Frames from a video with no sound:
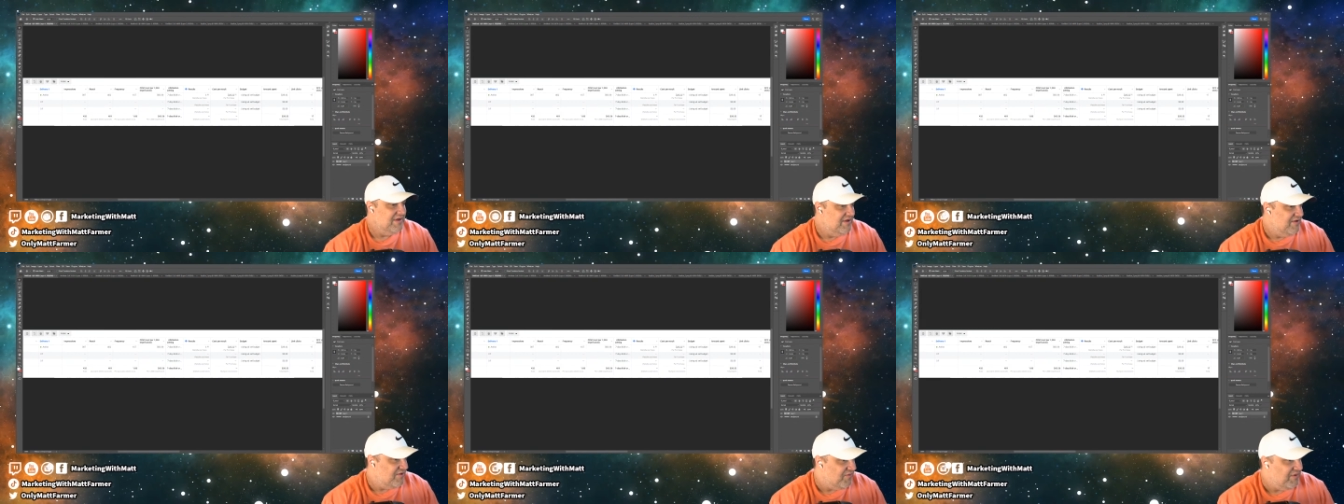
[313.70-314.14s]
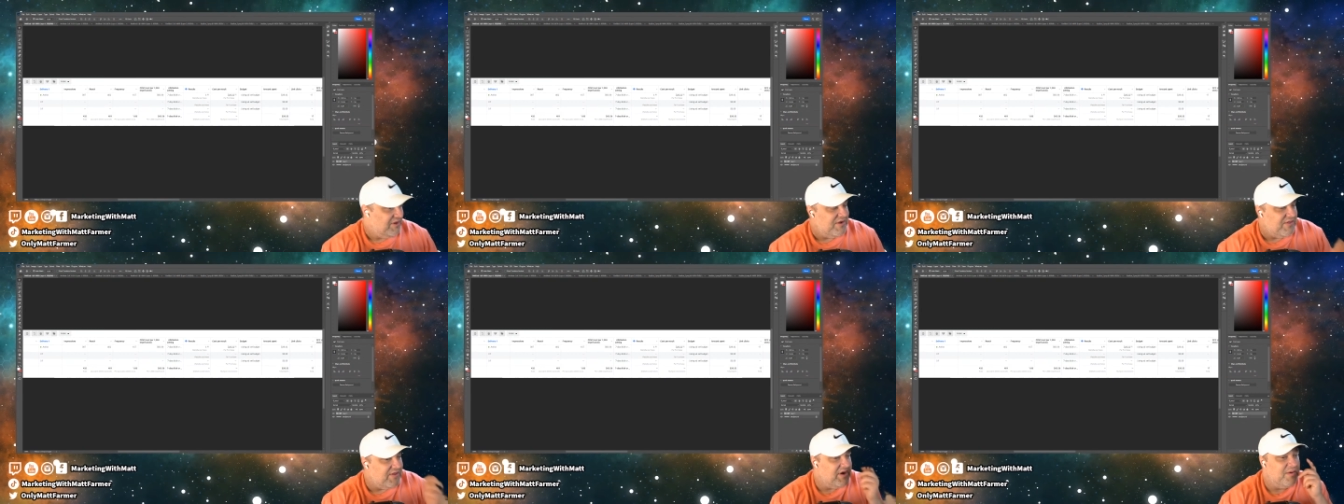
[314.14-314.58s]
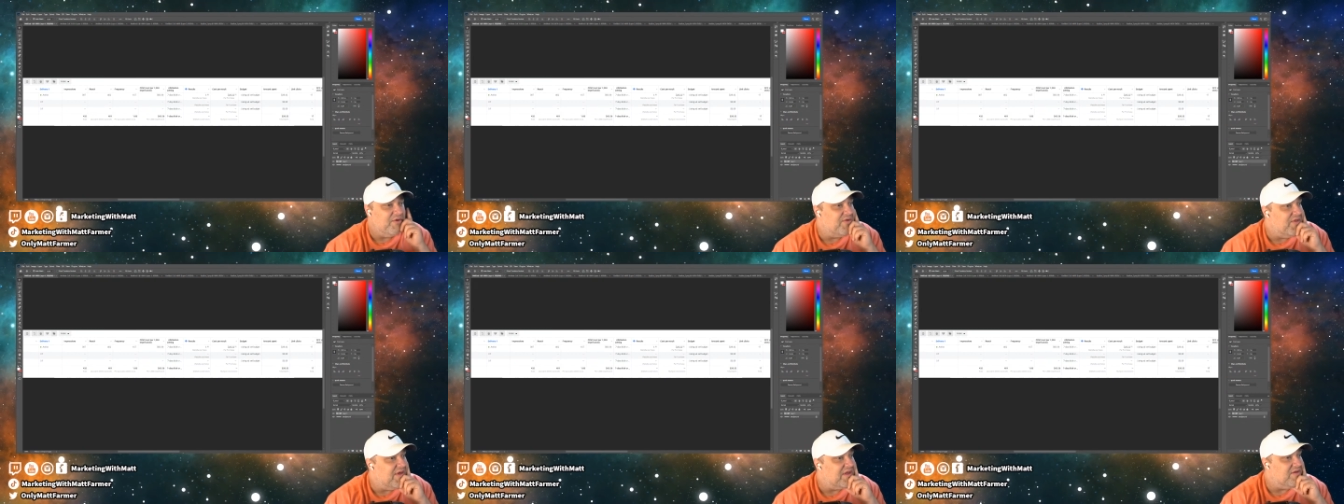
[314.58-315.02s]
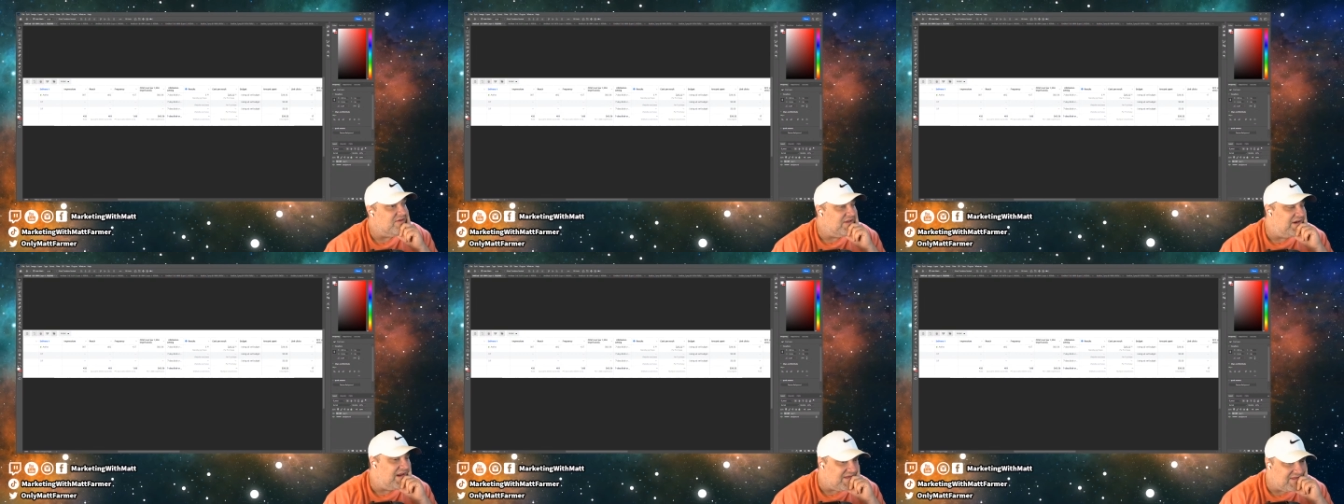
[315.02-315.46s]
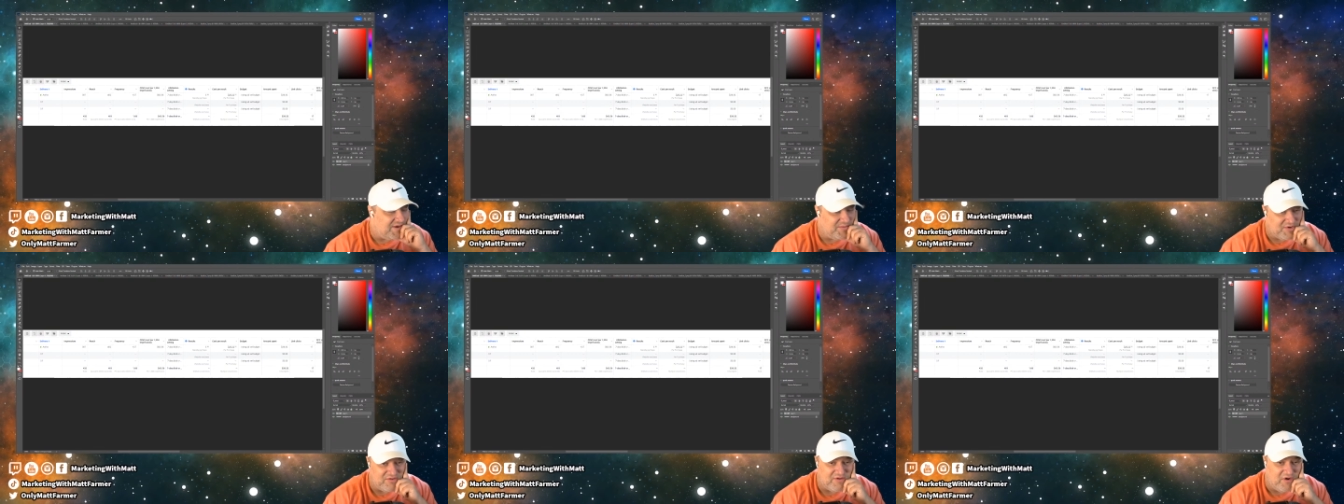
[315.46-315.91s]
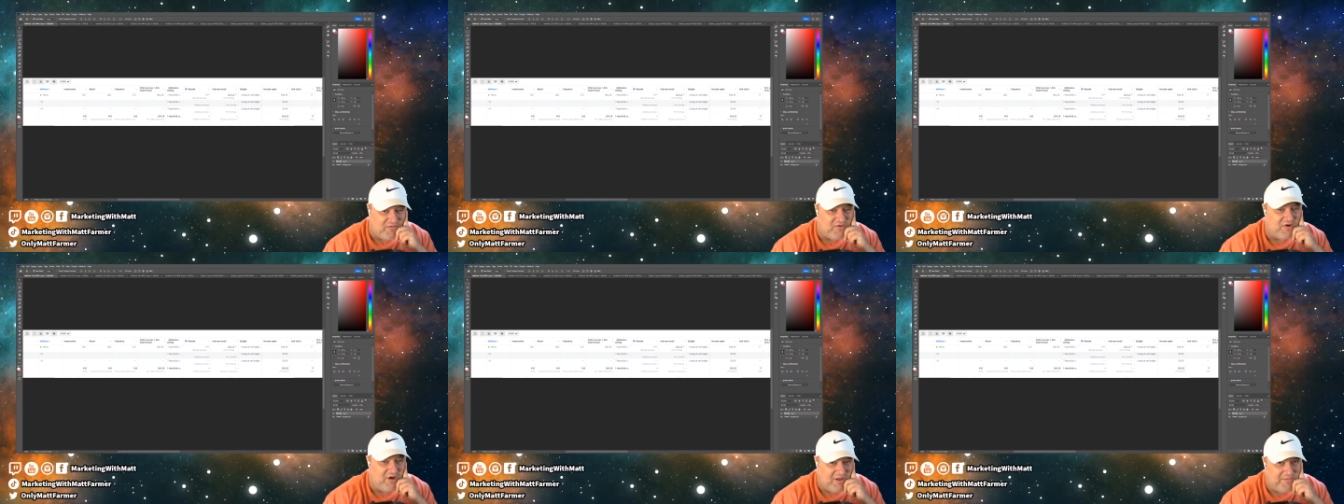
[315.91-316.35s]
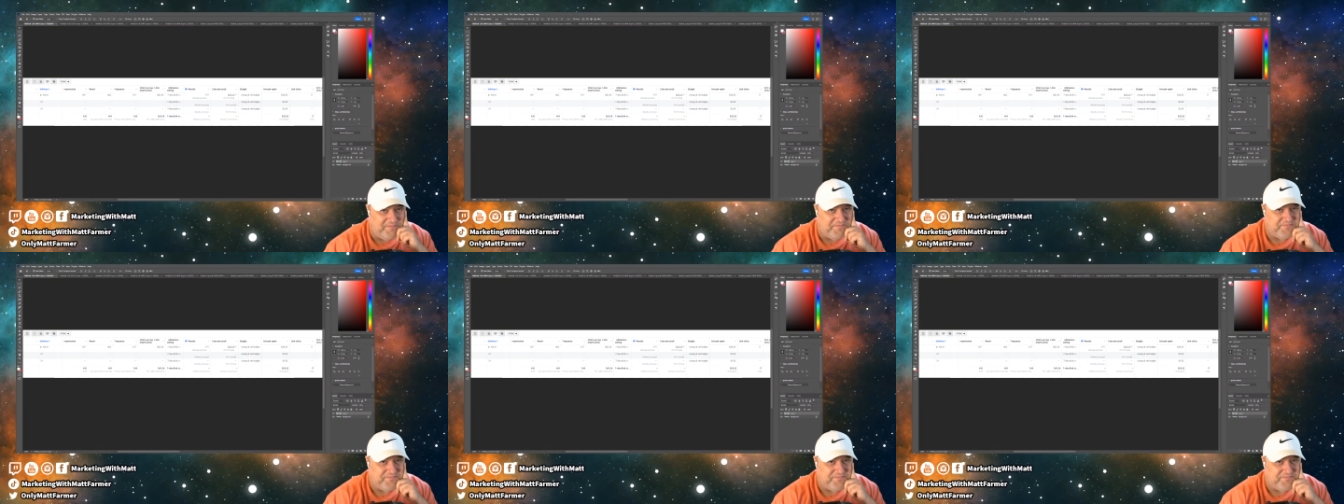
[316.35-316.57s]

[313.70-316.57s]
So we look at the numbers. This is today's numbers overall.